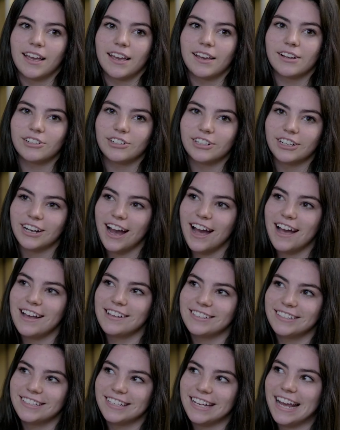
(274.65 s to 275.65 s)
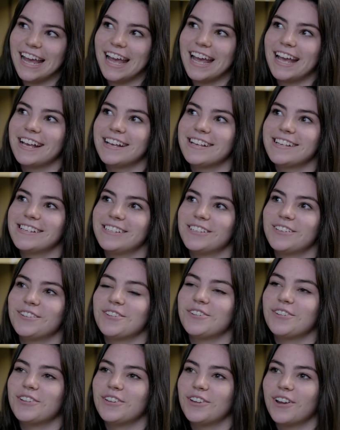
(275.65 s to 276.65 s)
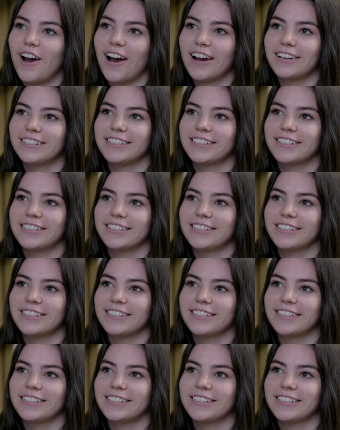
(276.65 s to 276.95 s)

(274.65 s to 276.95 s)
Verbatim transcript: Hillcrest is not